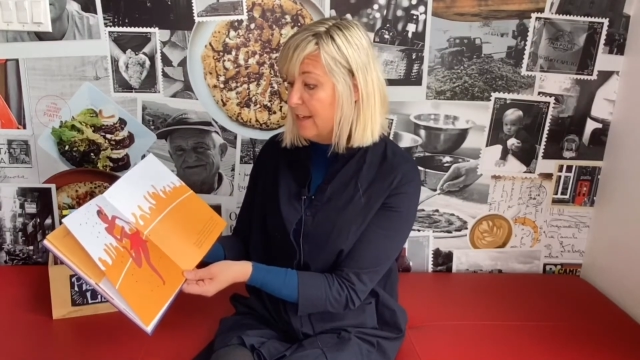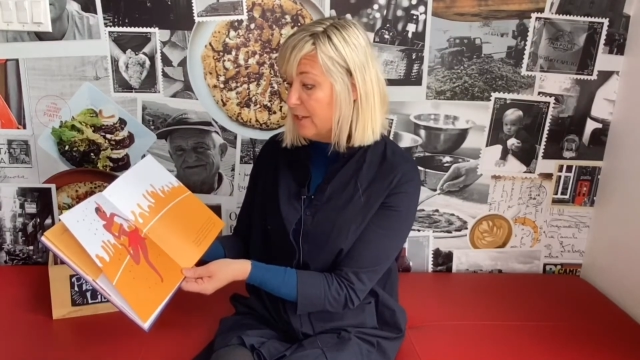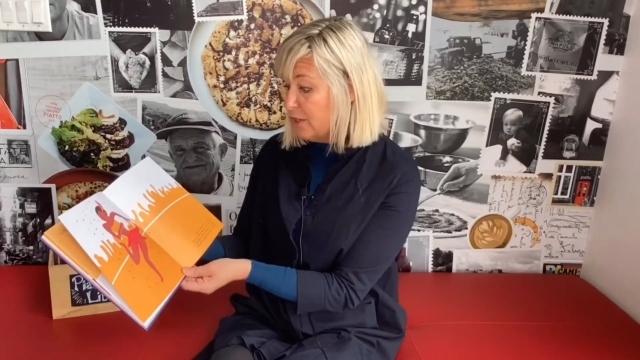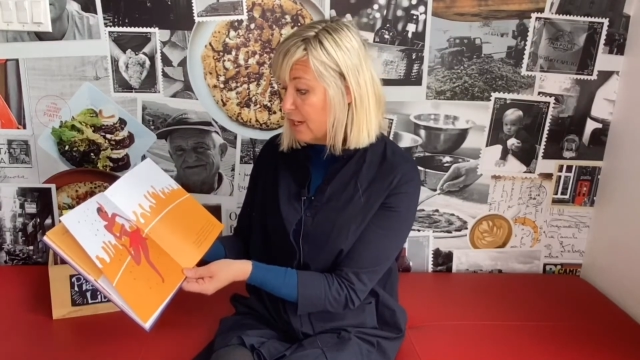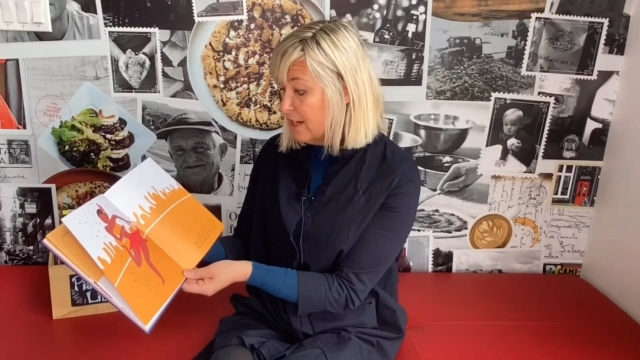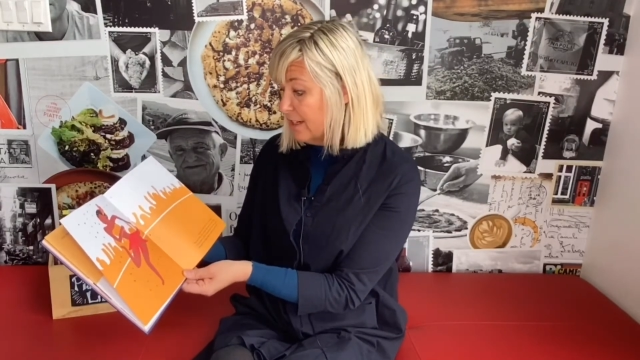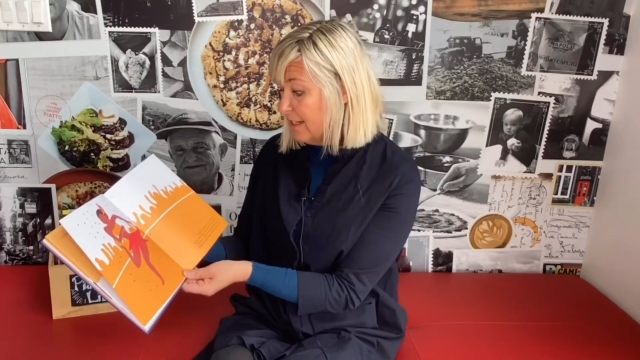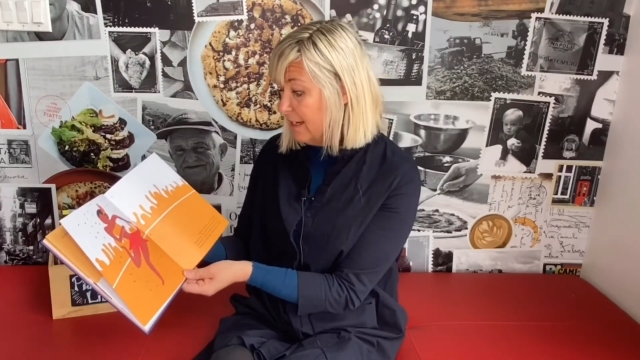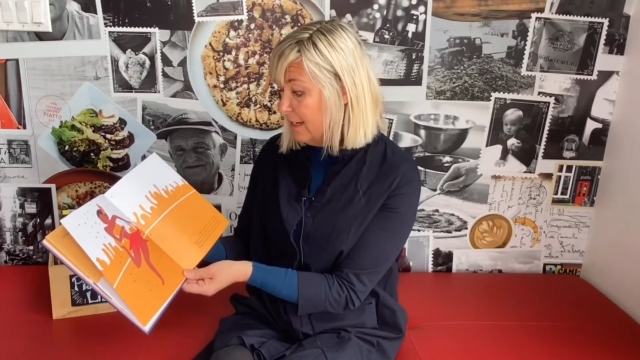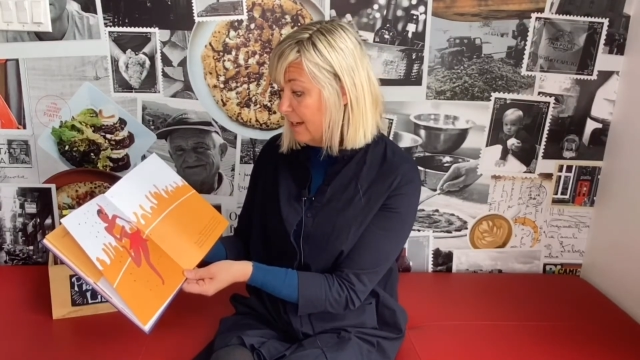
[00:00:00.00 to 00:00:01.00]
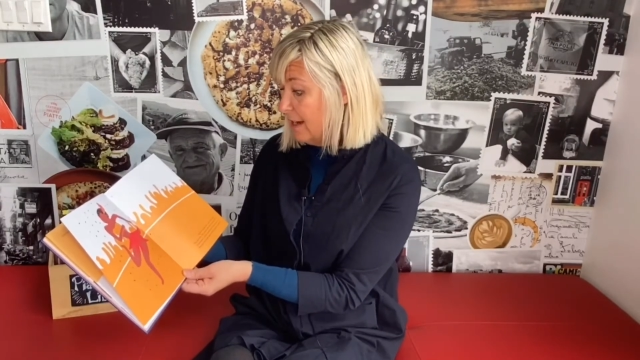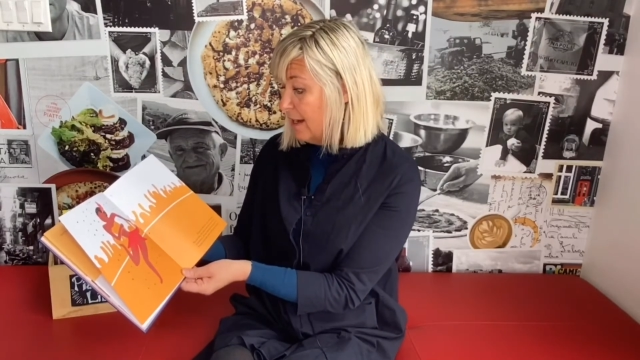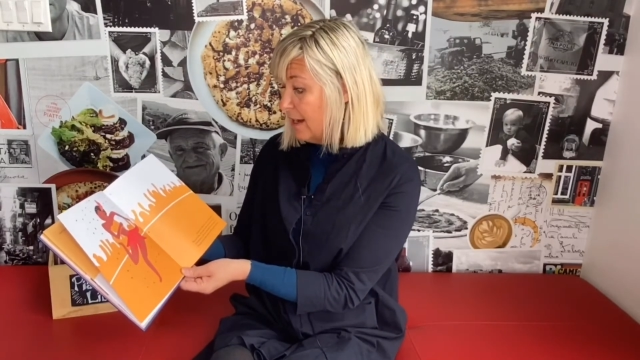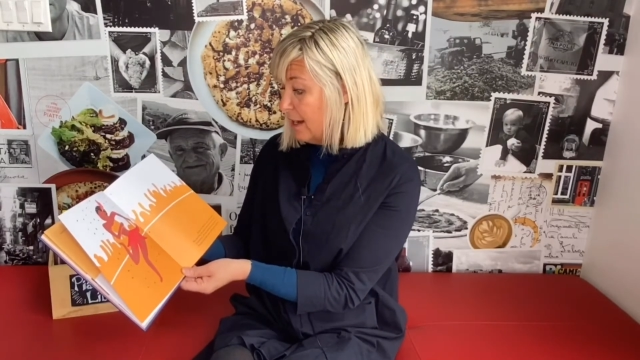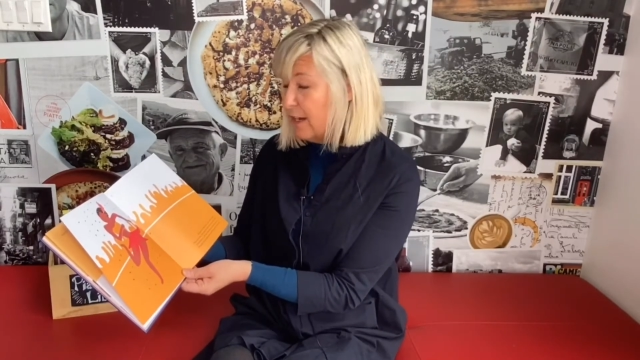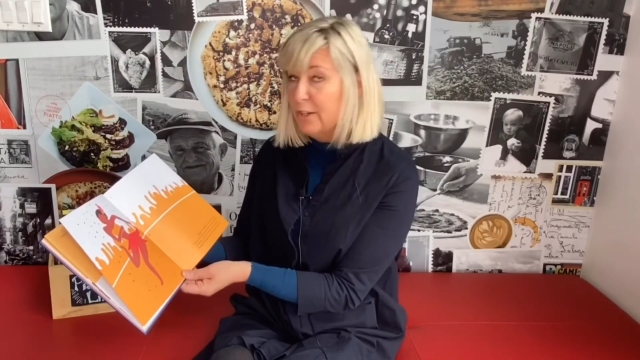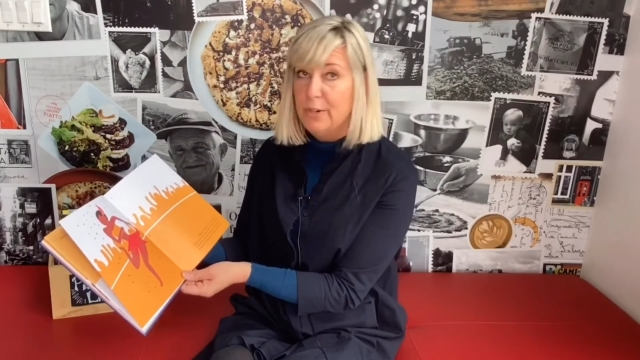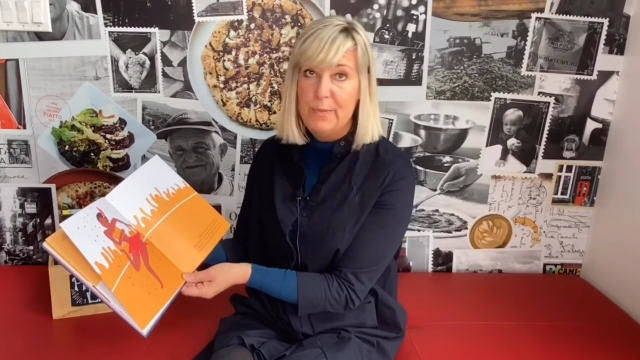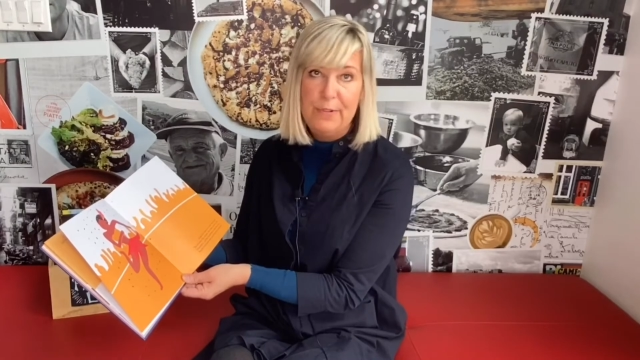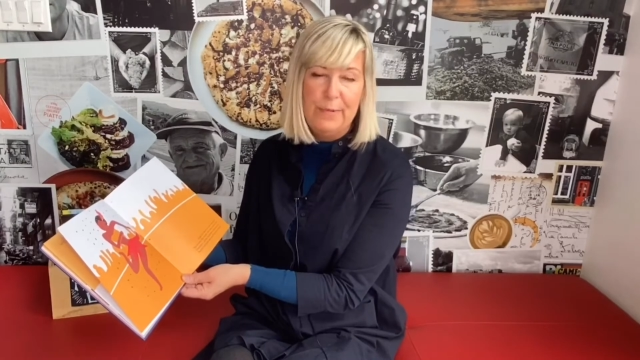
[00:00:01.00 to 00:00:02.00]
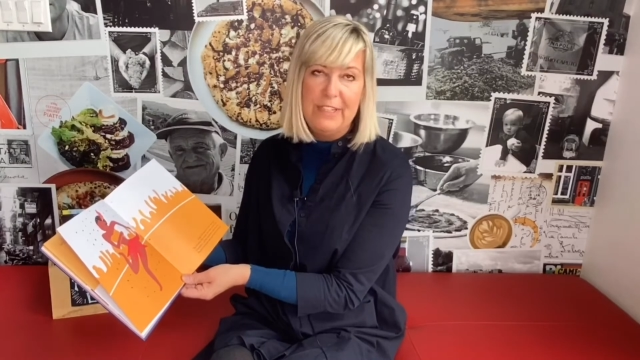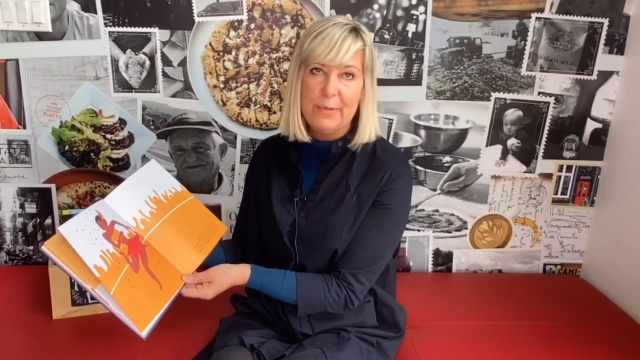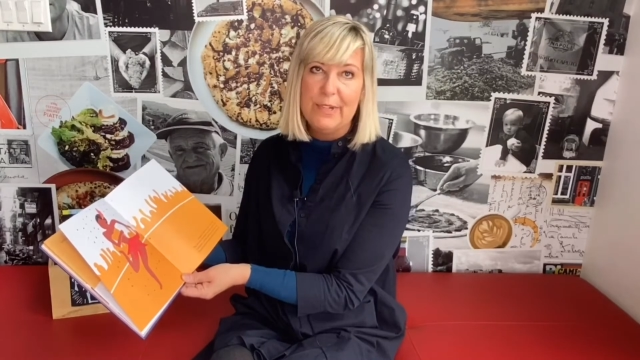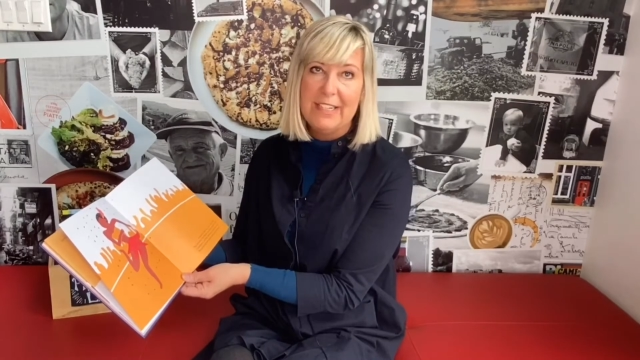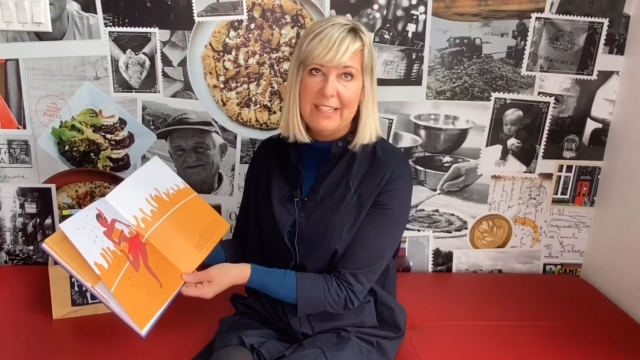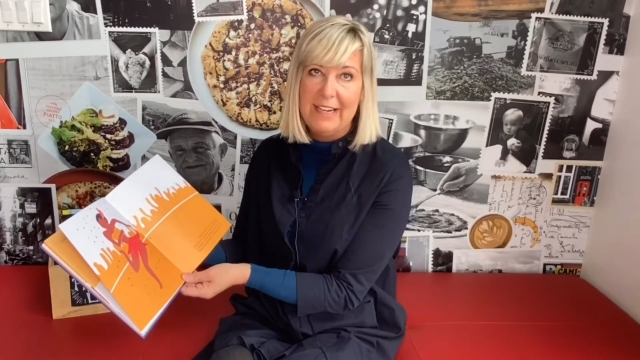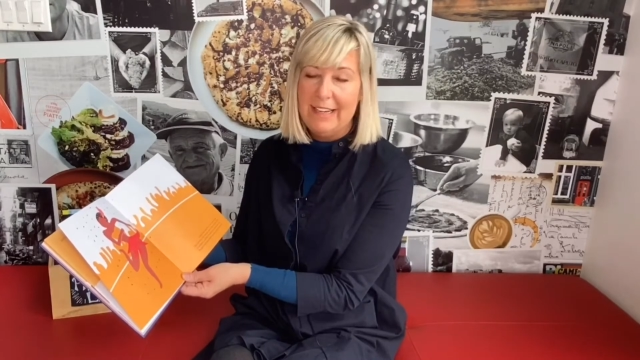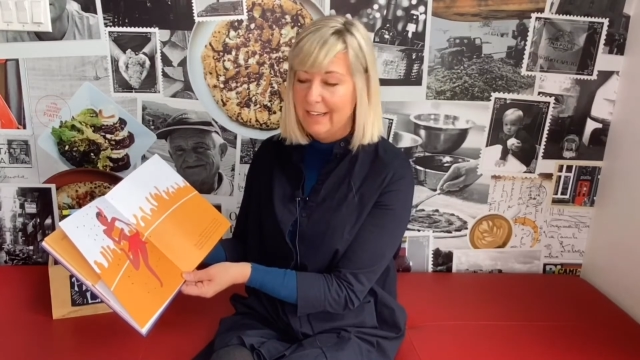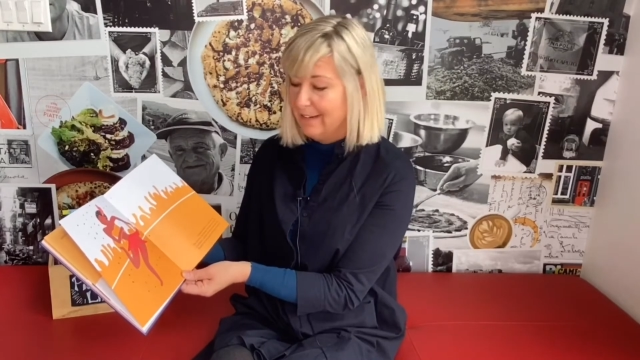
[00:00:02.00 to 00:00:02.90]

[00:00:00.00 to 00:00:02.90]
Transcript: the Charleston, all her movements were exciting.